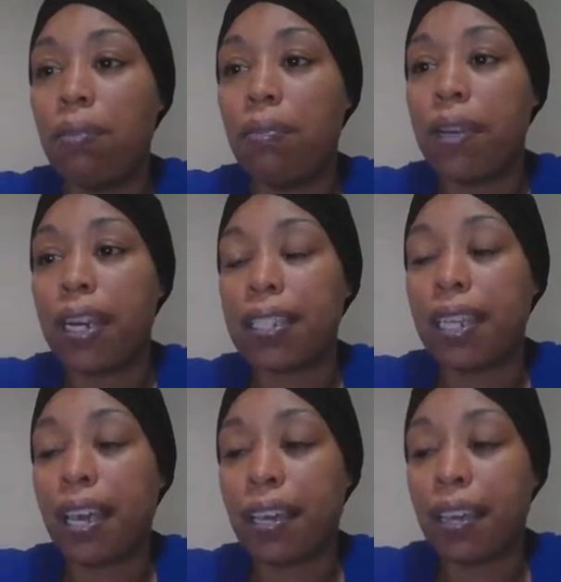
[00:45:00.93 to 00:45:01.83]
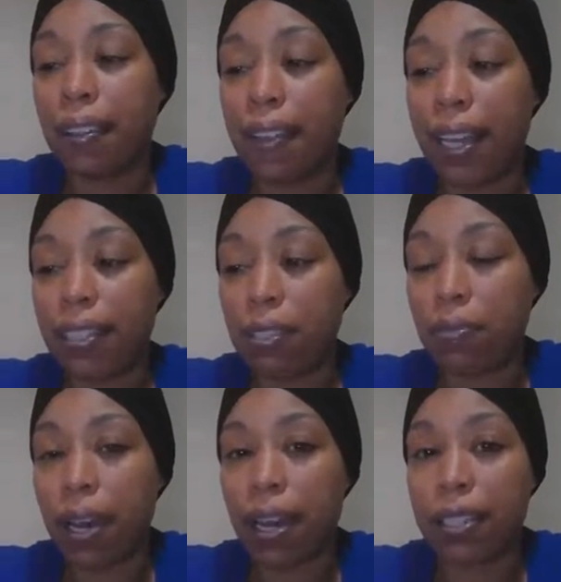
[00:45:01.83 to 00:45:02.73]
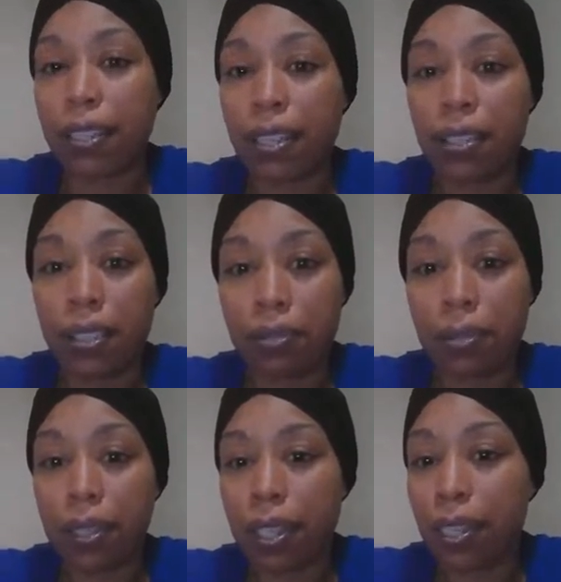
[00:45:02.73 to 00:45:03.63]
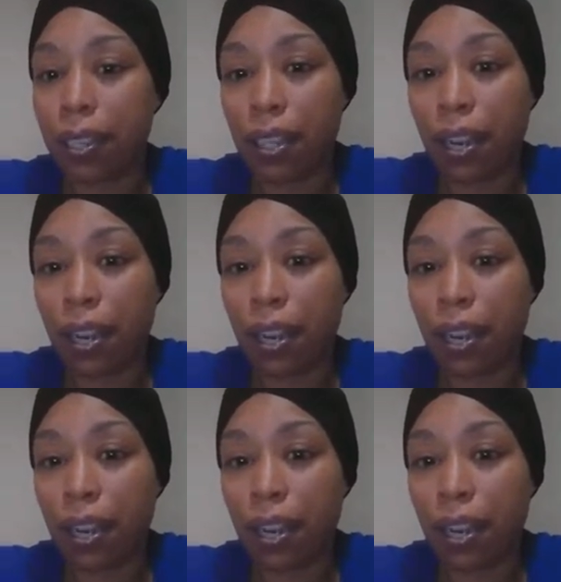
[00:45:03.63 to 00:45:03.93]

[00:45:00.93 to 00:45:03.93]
what I say. And that's why I say to you again that